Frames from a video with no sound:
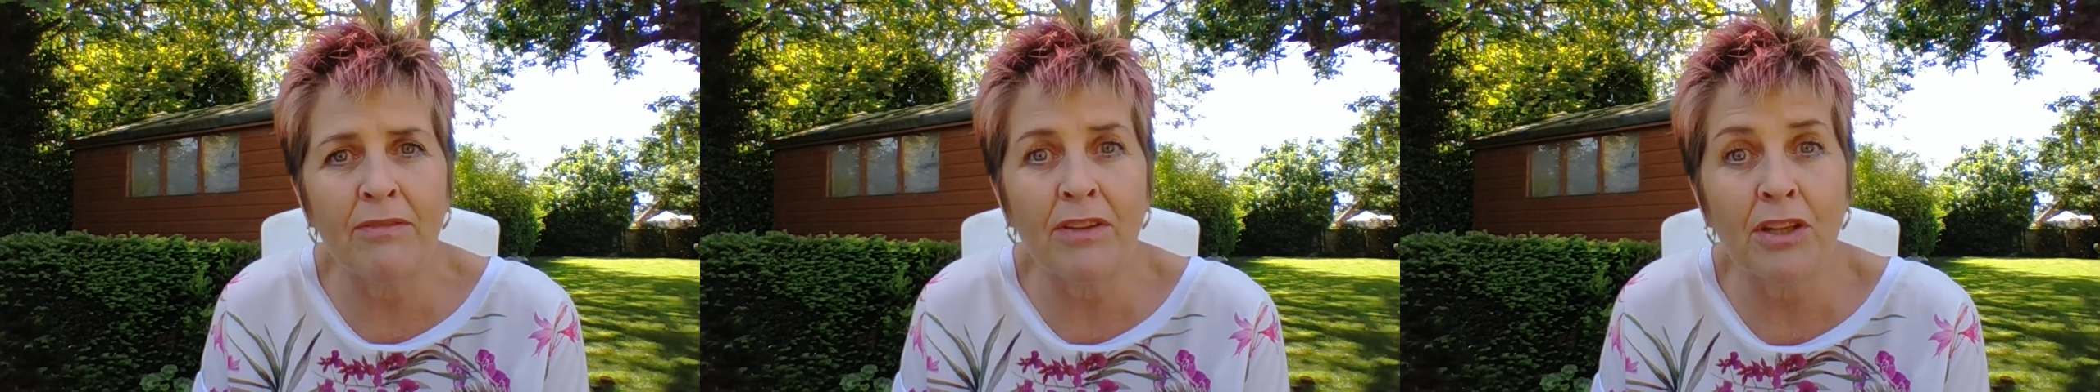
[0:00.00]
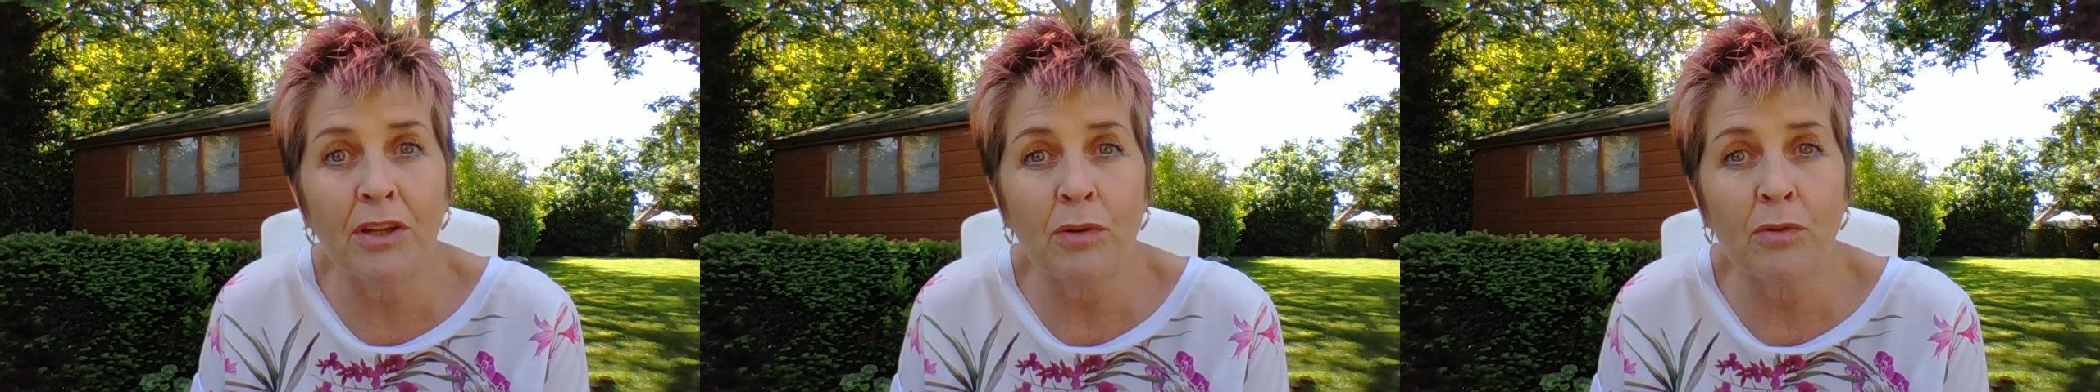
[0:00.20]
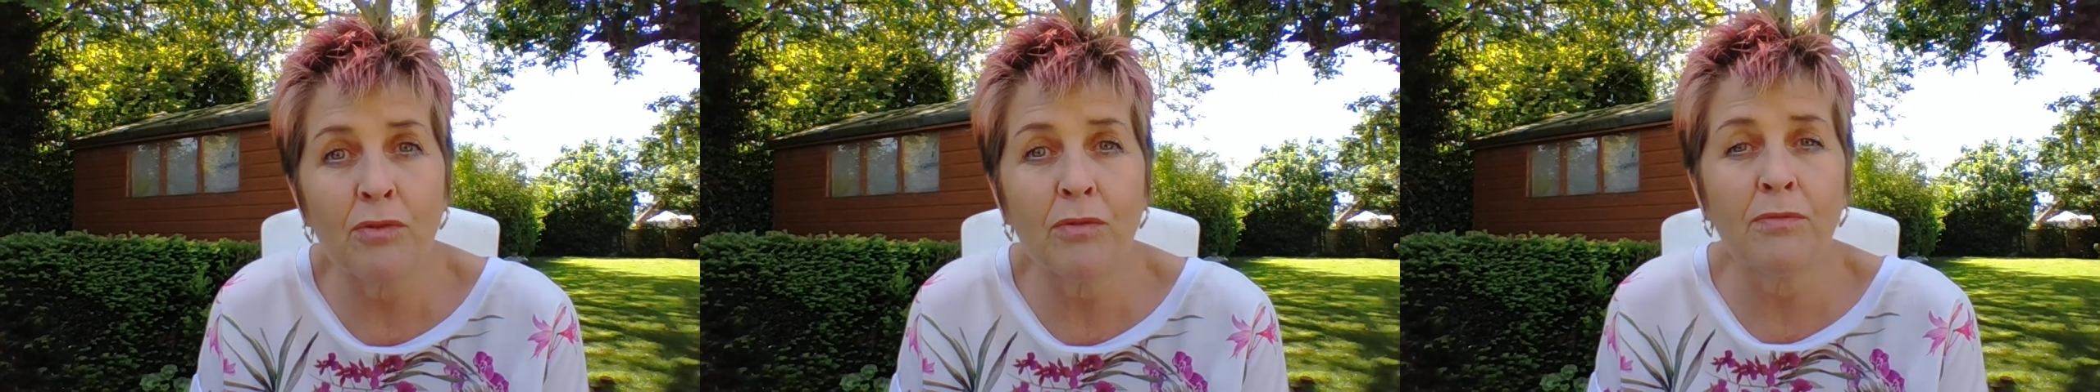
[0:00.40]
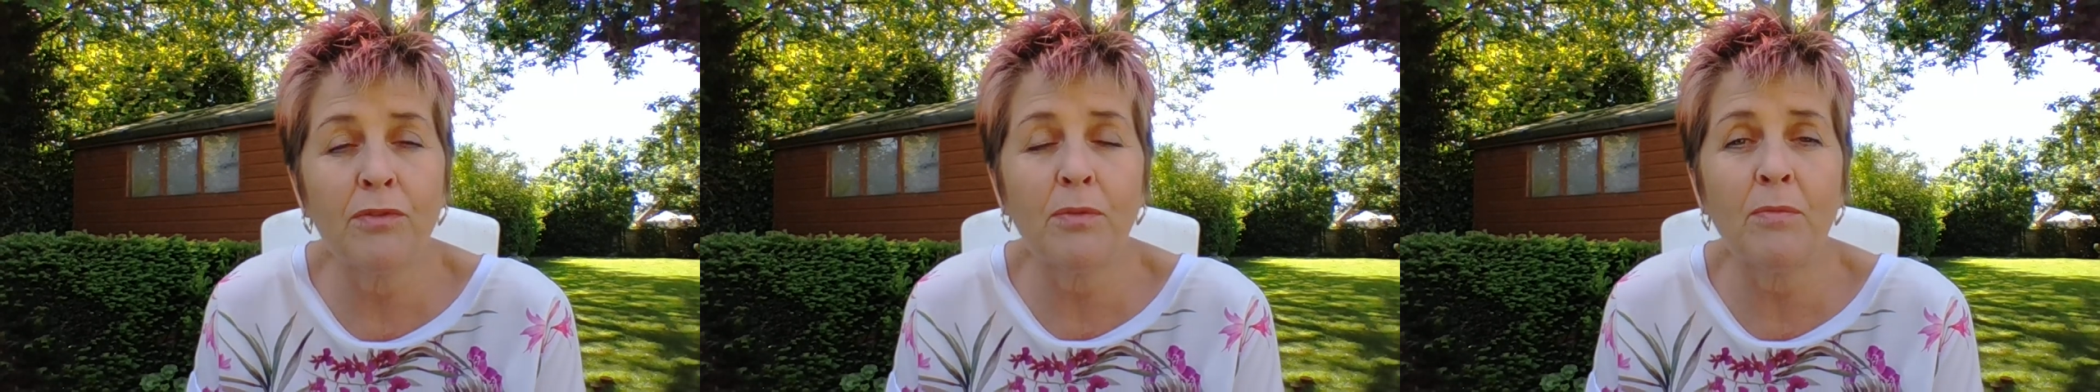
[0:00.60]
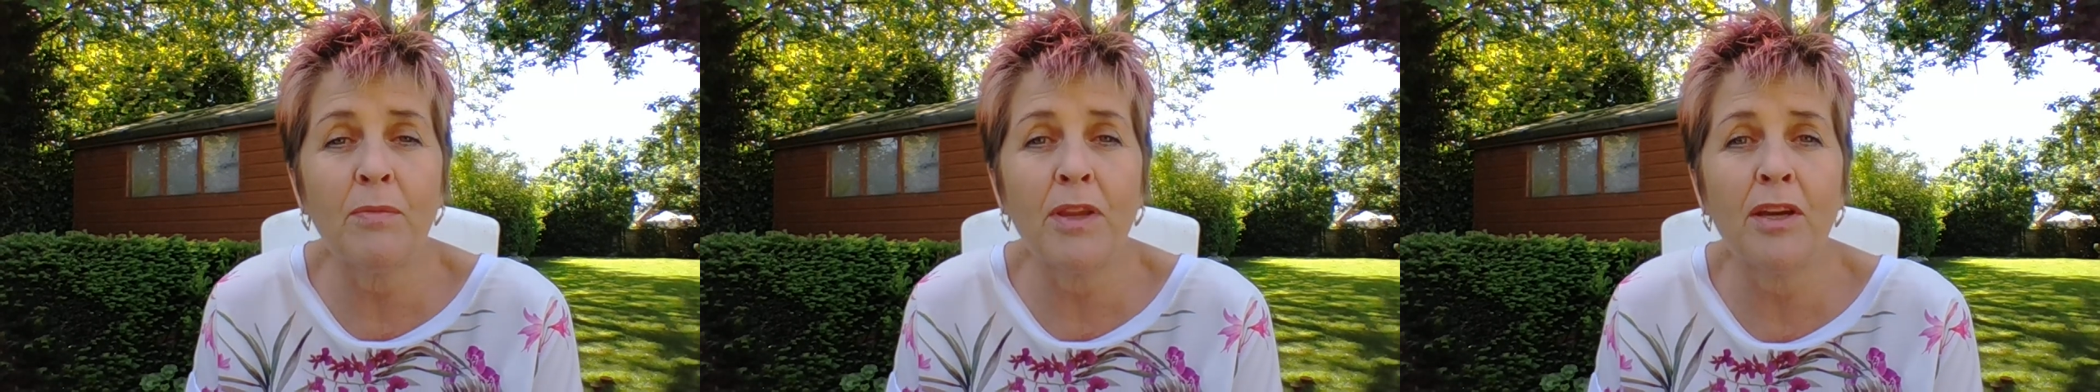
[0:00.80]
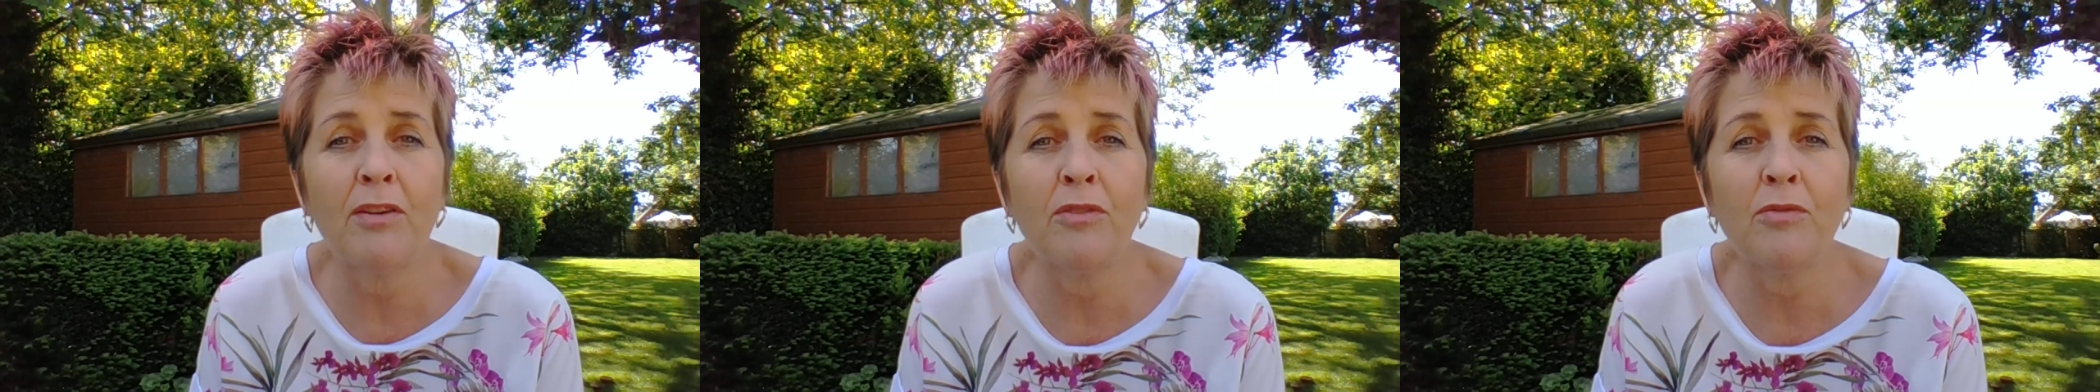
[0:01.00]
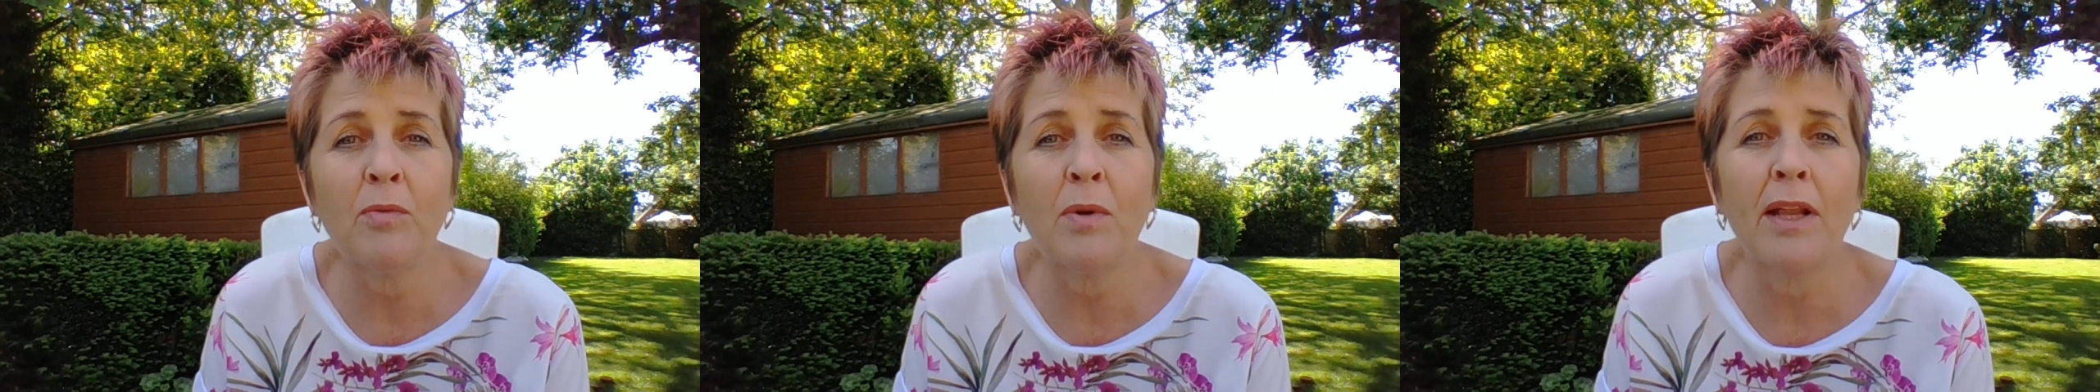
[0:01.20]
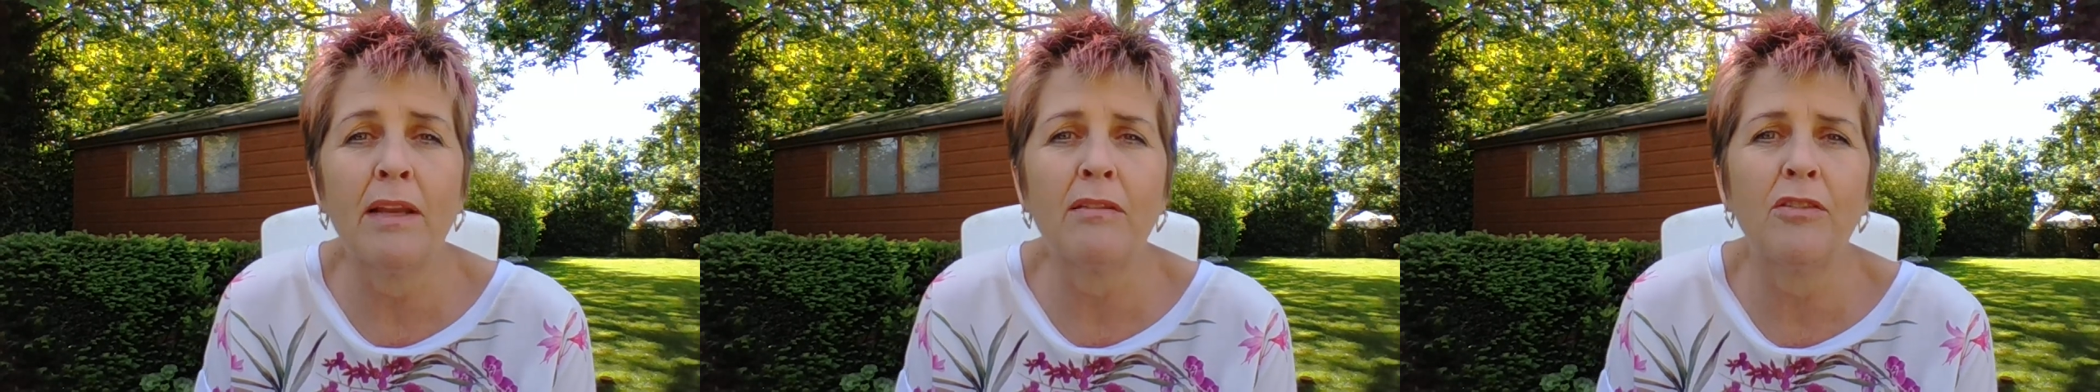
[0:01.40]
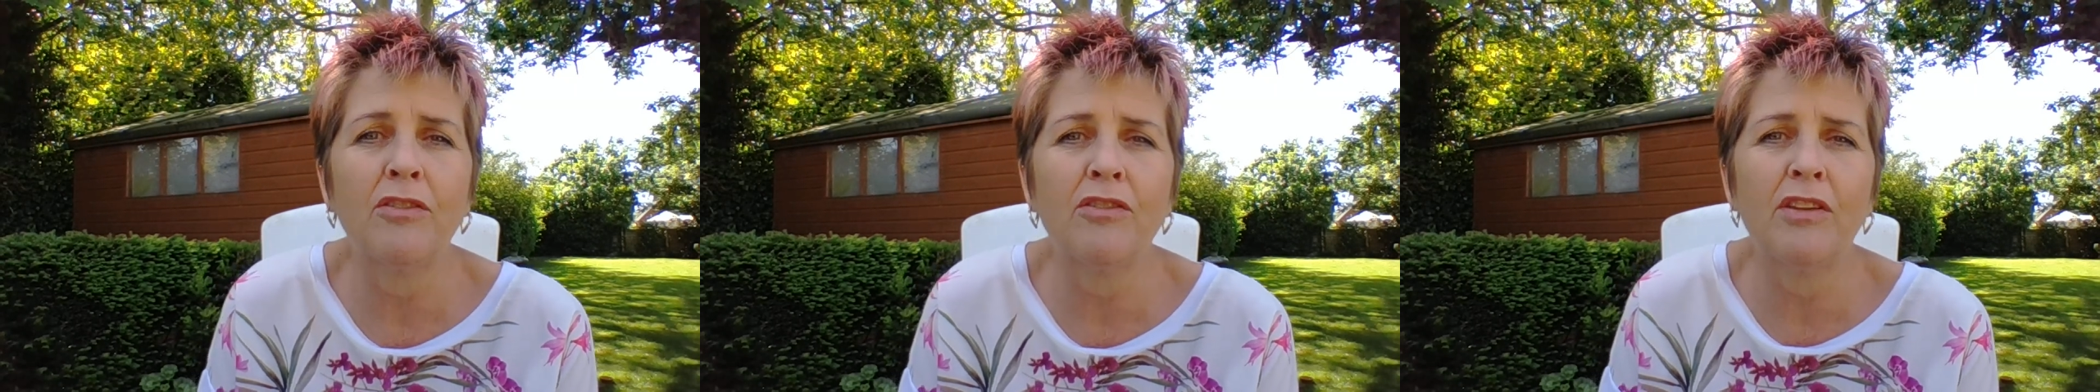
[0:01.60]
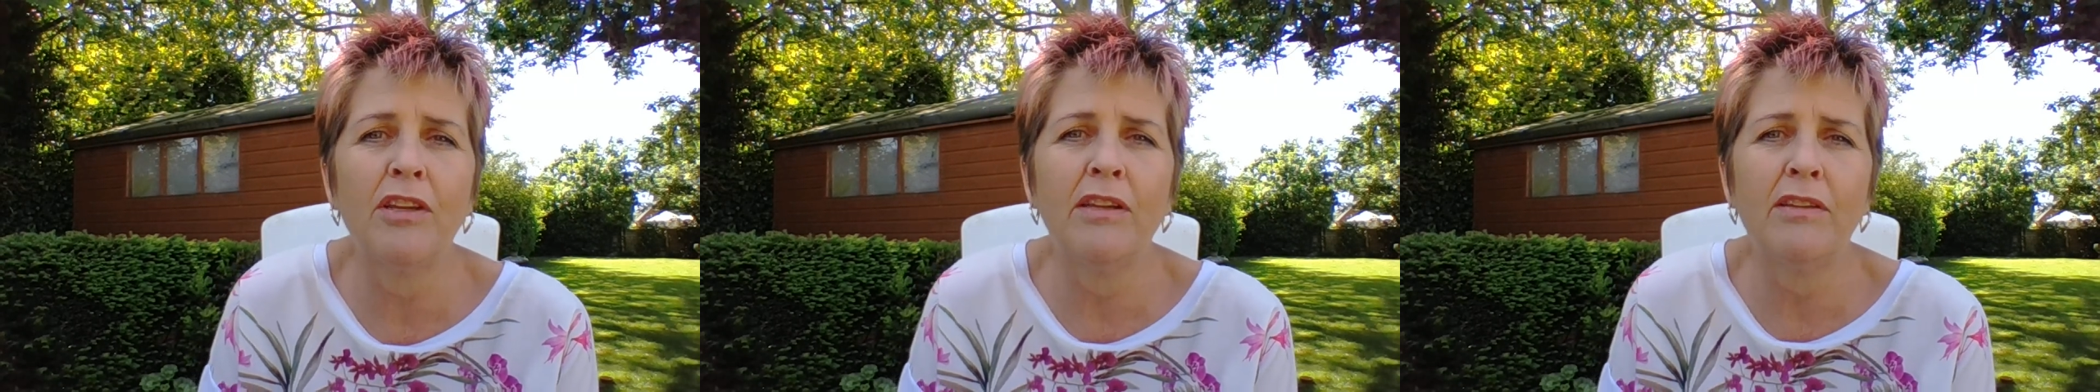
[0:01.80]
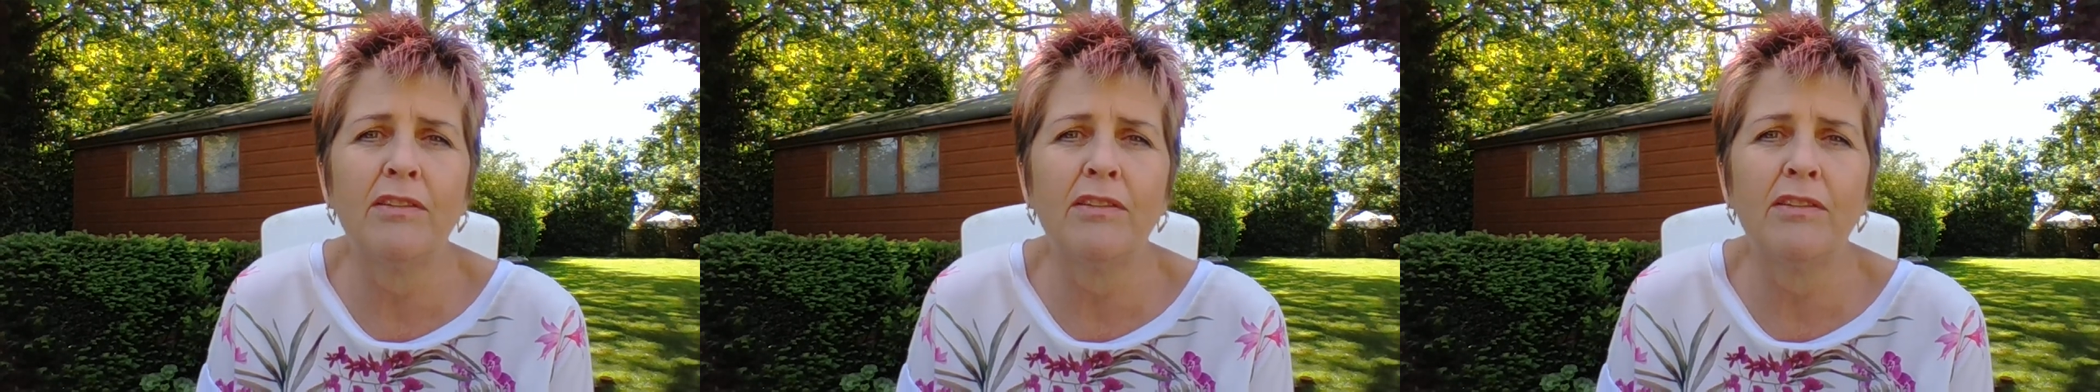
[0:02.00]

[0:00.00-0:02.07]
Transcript: video some from there as well, because